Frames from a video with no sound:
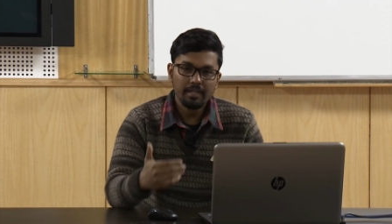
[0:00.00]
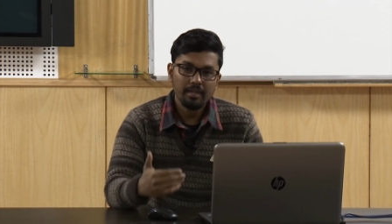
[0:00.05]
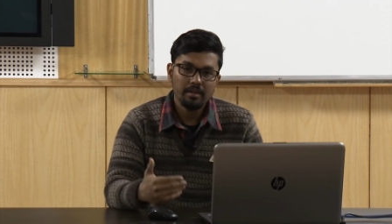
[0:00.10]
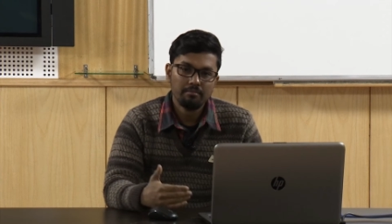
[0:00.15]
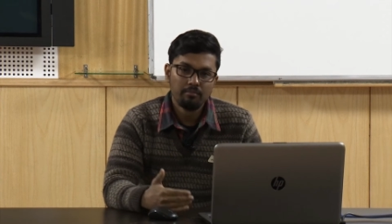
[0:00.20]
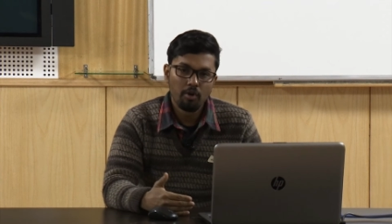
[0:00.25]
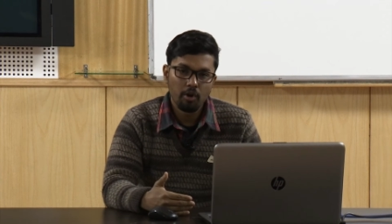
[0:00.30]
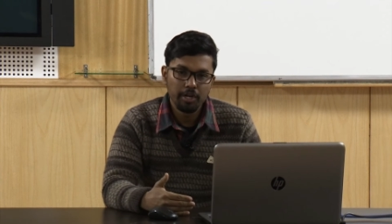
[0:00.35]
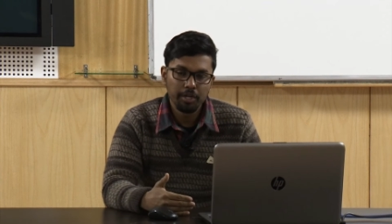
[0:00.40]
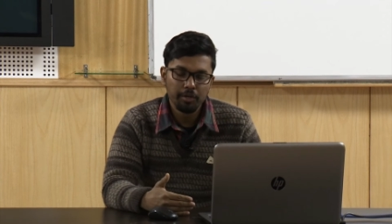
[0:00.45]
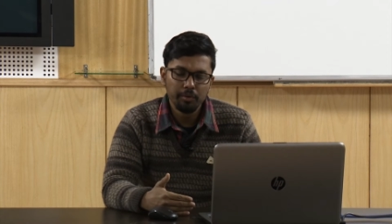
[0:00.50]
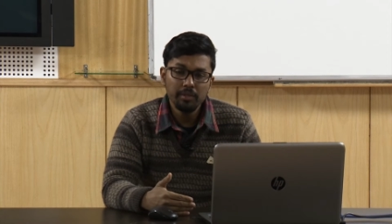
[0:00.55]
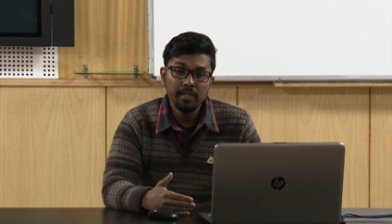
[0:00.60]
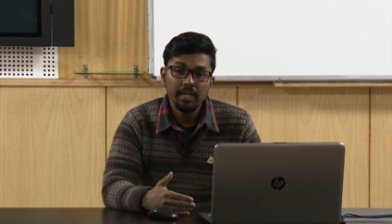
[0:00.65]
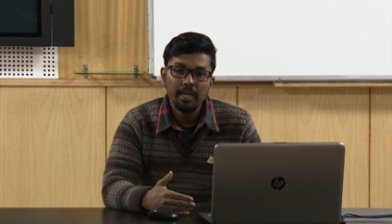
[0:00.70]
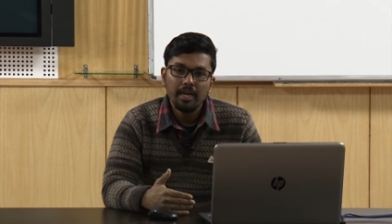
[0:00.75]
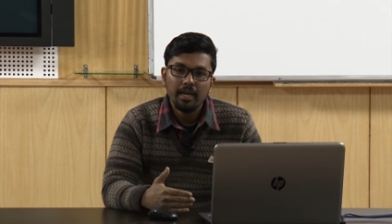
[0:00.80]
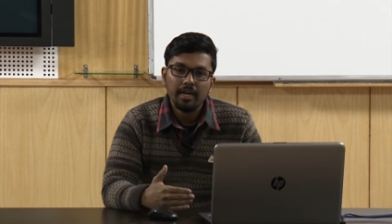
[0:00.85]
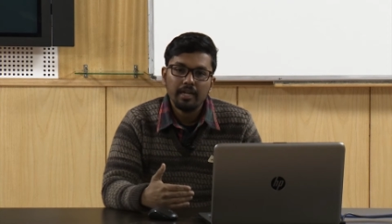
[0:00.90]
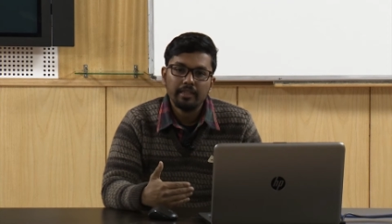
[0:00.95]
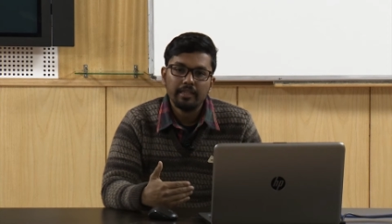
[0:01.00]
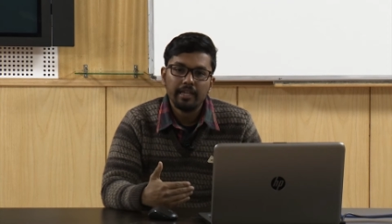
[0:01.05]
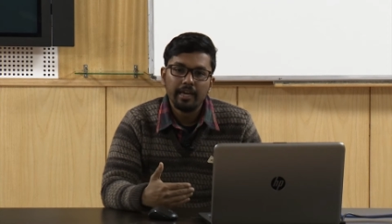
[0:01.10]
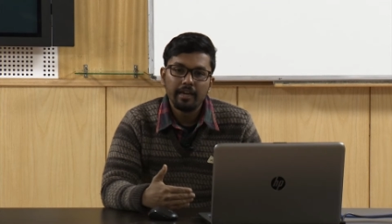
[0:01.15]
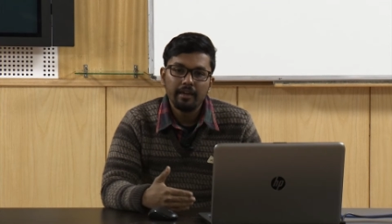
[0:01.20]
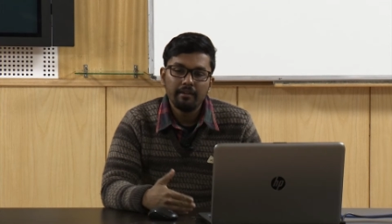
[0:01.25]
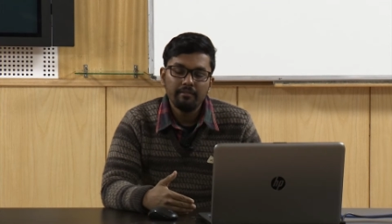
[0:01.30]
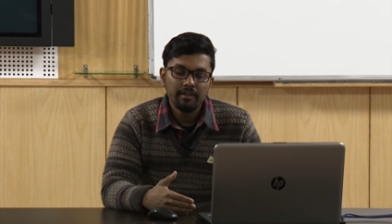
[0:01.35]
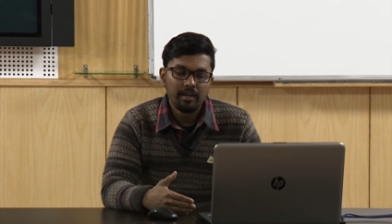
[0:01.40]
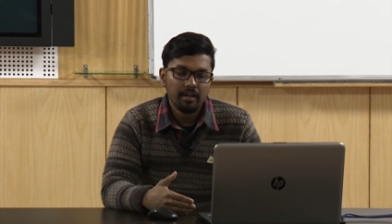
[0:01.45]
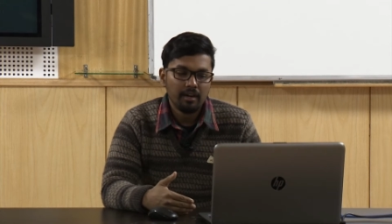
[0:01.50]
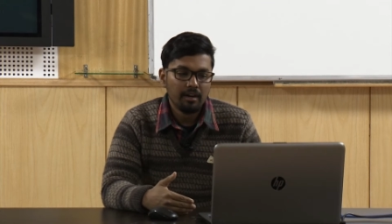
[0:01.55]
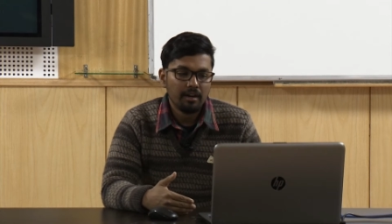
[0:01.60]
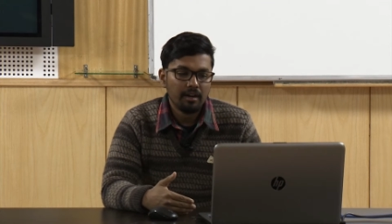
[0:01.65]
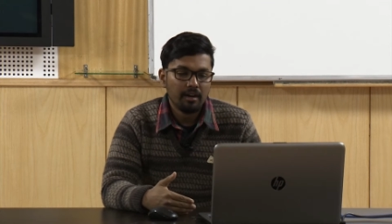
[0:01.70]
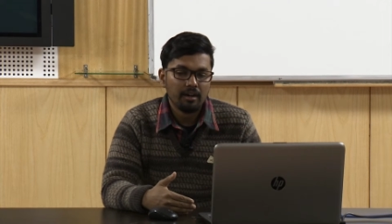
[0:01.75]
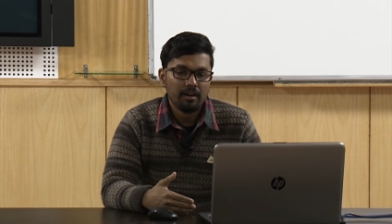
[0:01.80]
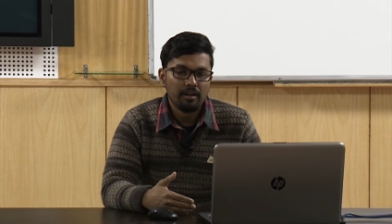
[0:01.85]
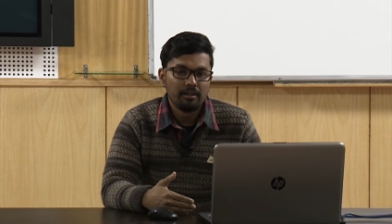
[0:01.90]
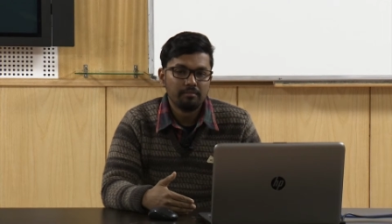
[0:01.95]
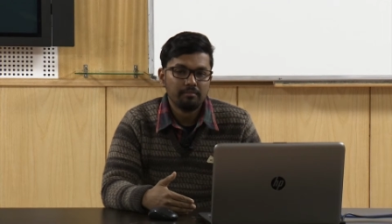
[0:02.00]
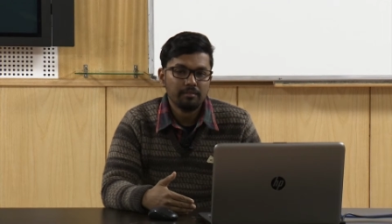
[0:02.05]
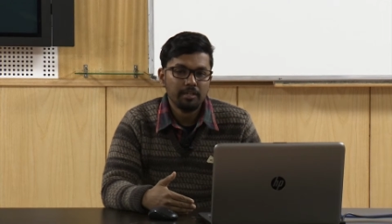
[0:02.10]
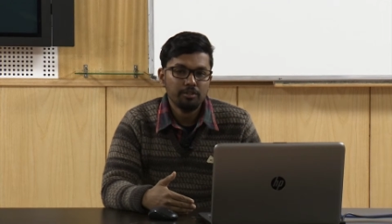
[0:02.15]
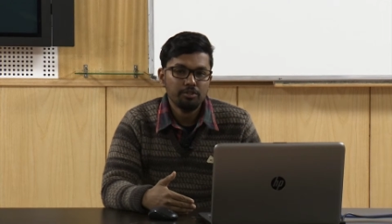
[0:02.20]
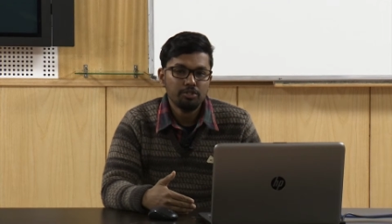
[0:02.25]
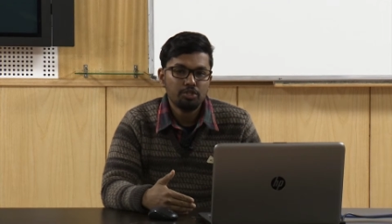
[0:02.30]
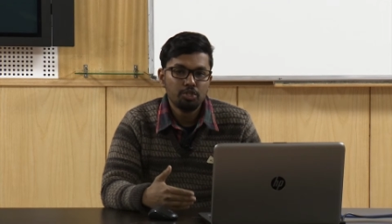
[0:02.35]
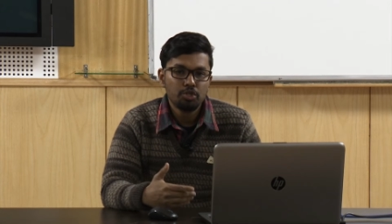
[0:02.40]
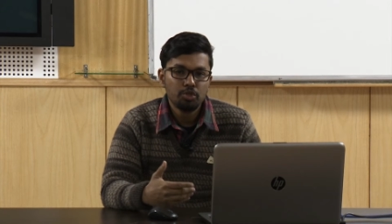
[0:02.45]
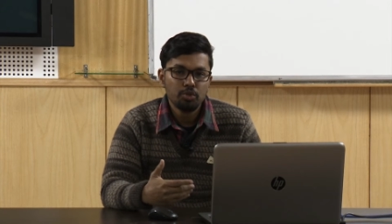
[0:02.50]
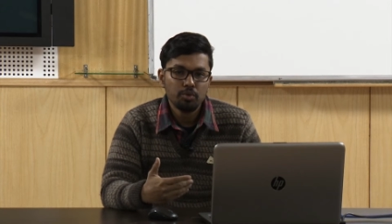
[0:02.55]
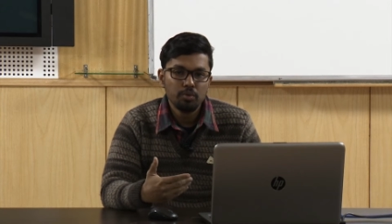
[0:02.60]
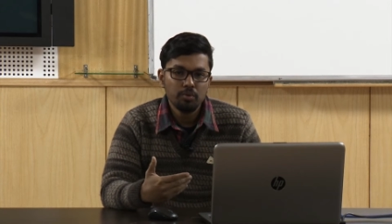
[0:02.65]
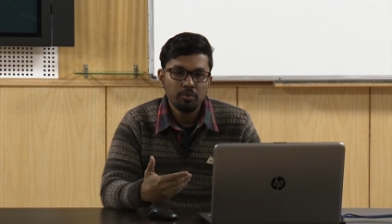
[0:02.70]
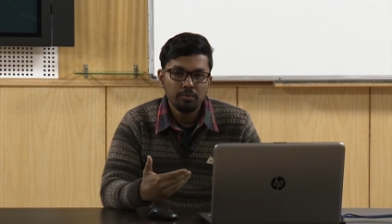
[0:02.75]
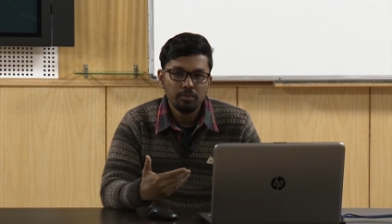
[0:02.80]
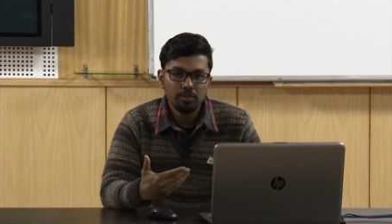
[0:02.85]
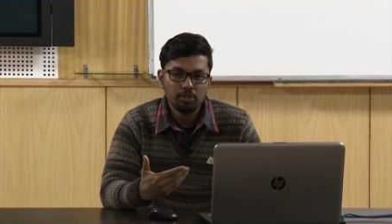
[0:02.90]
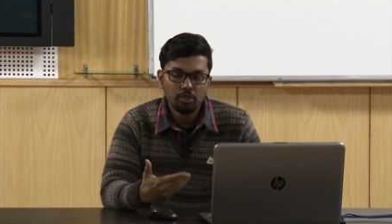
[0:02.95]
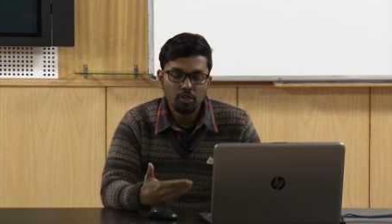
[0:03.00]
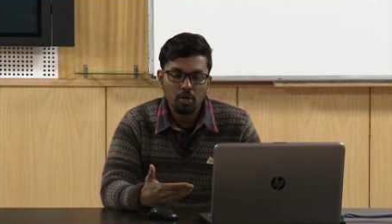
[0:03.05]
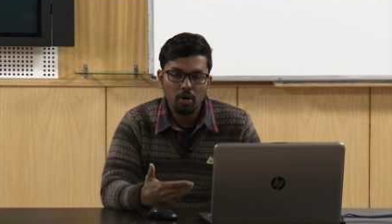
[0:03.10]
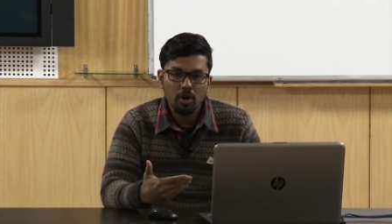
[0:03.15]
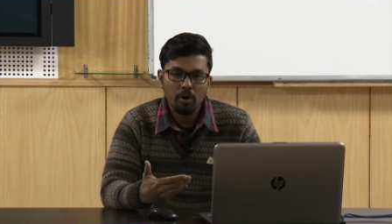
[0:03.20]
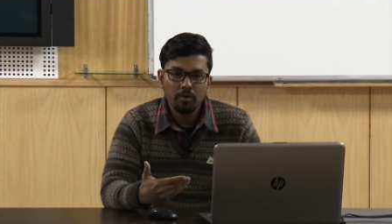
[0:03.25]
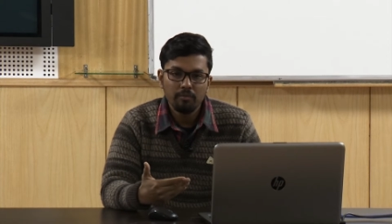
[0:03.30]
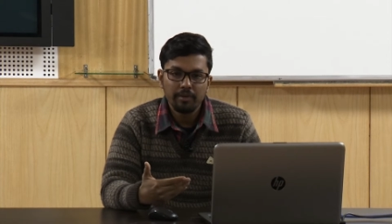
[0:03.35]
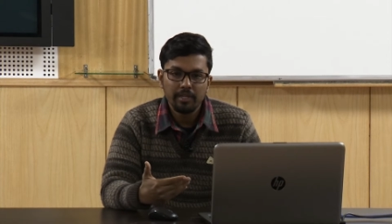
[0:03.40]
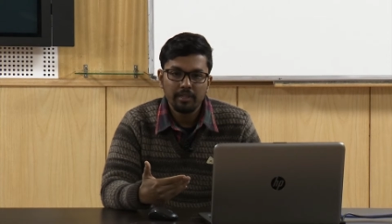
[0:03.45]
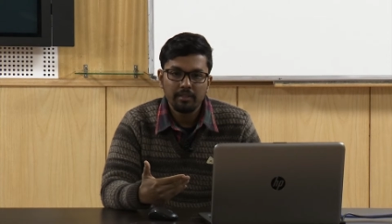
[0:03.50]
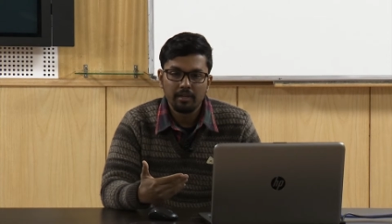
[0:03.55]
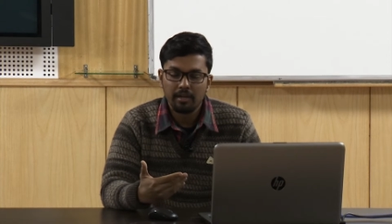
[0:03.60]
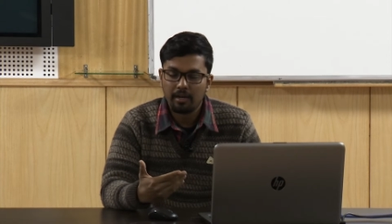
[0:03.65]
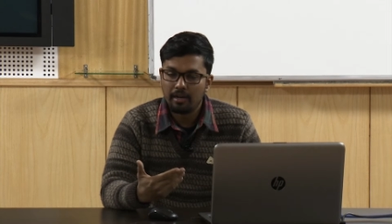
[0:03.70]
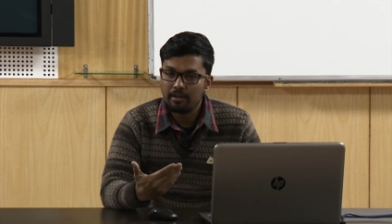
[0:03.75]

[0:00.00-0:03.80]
module, they used to draw with